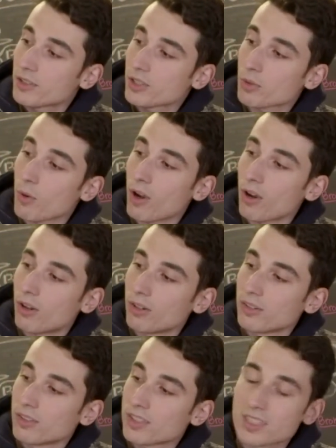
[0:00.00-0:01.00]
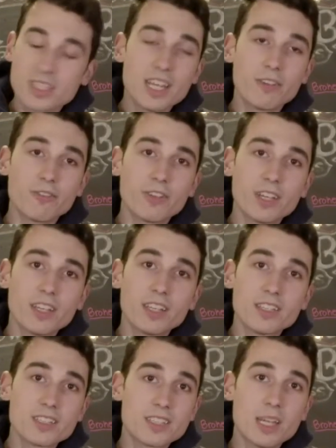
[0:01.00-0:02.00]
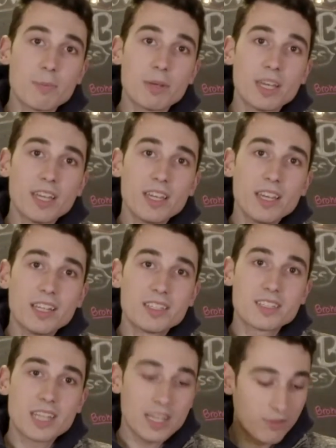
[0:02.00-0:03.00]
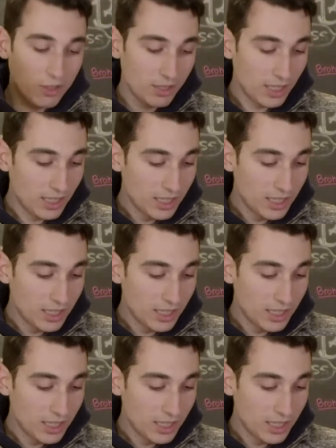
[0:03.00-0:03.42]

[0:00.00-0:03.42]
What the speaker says: swirl, sniff, sip, and savor.